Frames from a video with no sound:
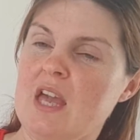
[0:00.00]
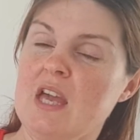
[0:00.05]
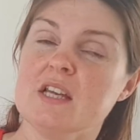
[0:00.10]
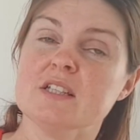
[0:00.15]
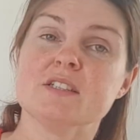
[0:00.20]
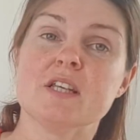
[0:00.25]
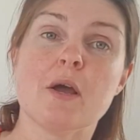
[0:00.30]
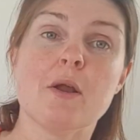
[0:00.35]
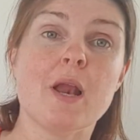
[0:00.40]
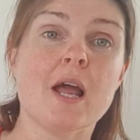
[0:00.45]

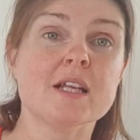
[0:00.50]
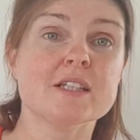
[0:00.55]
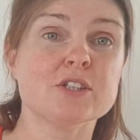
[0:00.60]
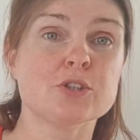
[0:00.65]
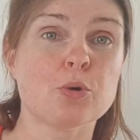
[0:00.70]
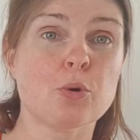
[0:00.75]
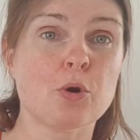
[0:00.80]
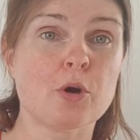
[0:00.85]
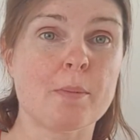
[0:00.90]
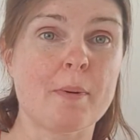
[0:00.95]
So let's
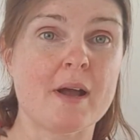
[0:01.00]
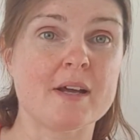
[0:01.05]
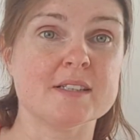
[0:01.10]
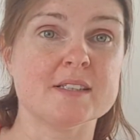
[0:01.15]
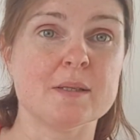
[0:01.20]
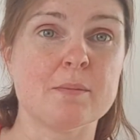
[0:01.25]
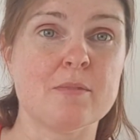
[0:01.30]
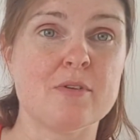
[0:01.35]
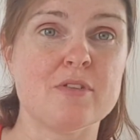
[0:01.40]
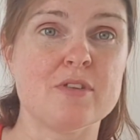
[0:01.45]
talk about
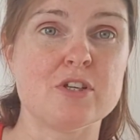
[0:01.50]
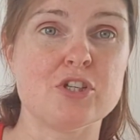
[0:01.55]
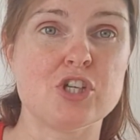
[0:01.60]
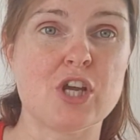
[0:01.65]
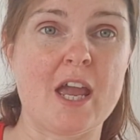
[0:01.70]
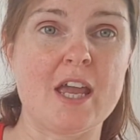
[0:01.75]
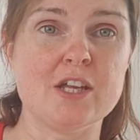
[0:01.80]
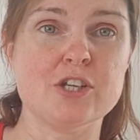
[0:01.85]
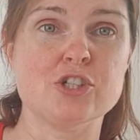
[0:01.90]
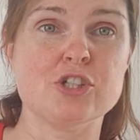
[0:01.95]
some of the
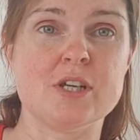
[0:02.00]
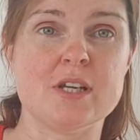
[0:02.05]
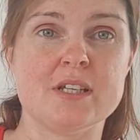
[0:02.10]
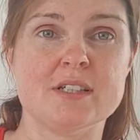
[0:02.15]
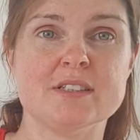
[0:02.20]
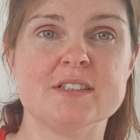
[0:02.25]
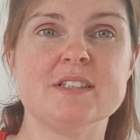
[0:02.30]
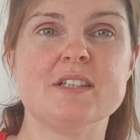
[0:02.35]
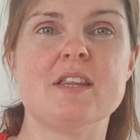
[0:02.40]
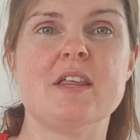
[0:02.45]

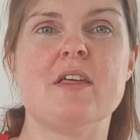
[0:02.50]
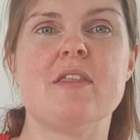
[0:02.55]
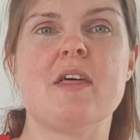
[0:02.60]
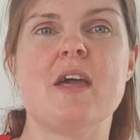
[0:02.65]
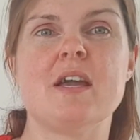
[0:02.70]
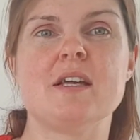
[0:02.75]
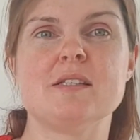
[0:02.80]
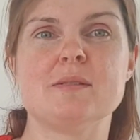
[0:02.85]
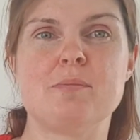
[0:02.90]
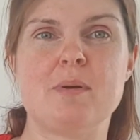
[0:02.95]
changes that
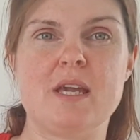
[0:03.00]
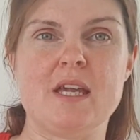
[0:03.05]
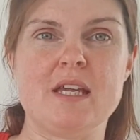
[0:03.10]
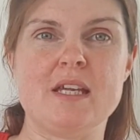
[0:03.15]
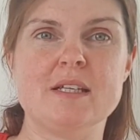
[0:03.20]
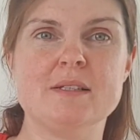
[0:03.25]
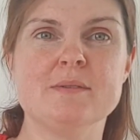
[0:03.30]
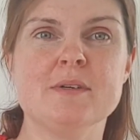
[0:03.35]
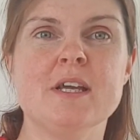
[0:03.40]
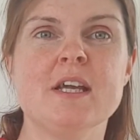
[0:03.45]
there's
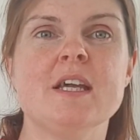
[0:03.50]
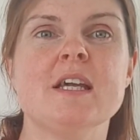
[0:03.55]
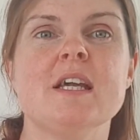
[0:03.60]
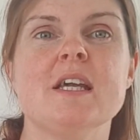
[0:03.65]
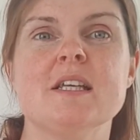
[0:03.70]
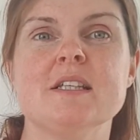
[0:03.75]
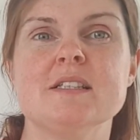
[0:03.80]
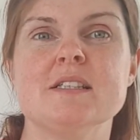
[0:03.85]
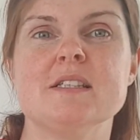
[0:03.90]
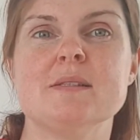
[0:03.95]
been
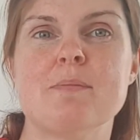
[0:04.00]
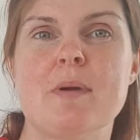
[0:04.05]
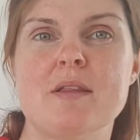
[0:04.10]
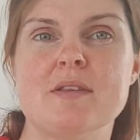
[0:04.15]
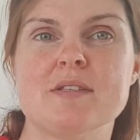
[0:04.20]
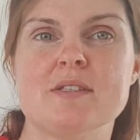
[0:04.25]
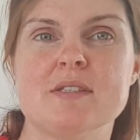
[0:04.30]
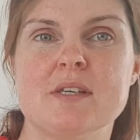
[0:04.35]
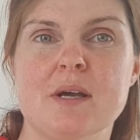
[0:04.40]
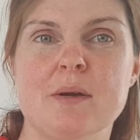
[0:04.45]
in
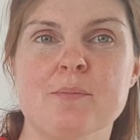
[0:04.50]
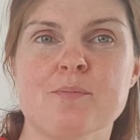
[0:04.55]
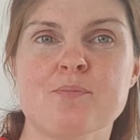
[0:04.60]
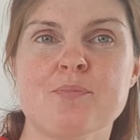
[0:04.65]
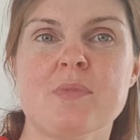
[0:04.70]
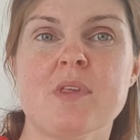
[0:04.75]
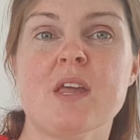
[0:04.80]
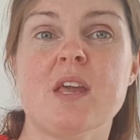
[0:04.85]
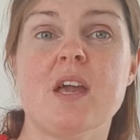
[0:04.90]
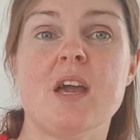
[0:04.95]
Spencer
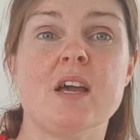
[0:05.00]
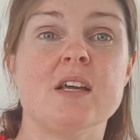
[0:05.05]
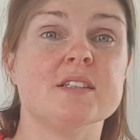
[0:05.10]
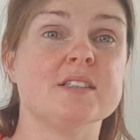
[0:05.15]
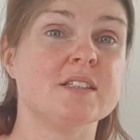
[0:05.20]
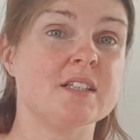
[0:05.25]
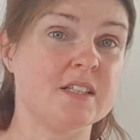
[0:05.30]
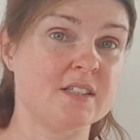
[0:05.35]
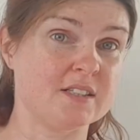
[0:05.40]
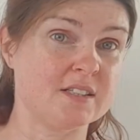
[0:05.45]

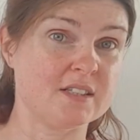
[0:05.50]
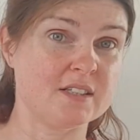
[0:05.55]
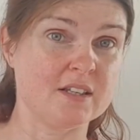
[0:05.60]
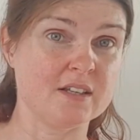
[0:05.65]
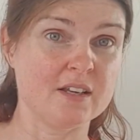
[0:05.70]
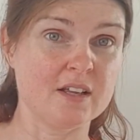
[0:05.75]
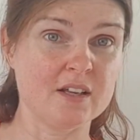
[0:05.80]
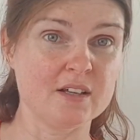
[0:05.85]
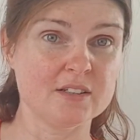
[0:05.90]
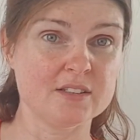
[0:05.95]
since the
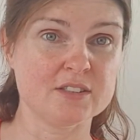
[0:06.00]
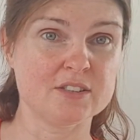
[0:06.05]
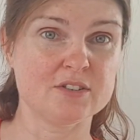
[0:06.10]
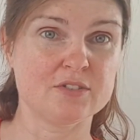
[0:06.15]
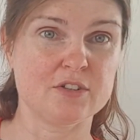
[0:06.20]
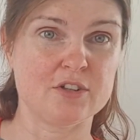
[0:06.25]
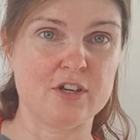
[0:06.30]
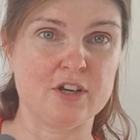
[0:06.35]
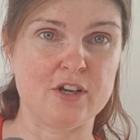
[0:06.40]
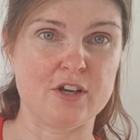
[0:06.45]
last
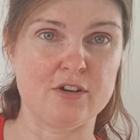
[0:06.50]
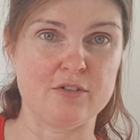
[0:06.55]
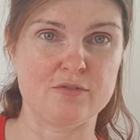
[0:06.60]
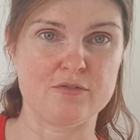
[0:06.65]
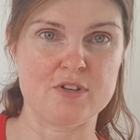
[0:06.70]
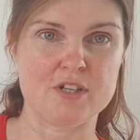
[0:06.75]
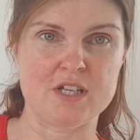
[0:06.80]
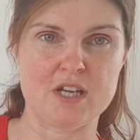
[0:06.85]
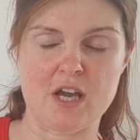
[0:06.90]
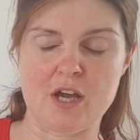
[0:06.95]

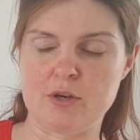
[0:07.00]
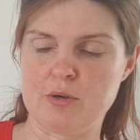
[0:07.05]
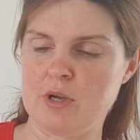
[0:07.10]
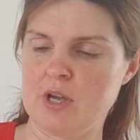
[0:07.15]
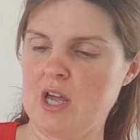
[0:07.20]
video.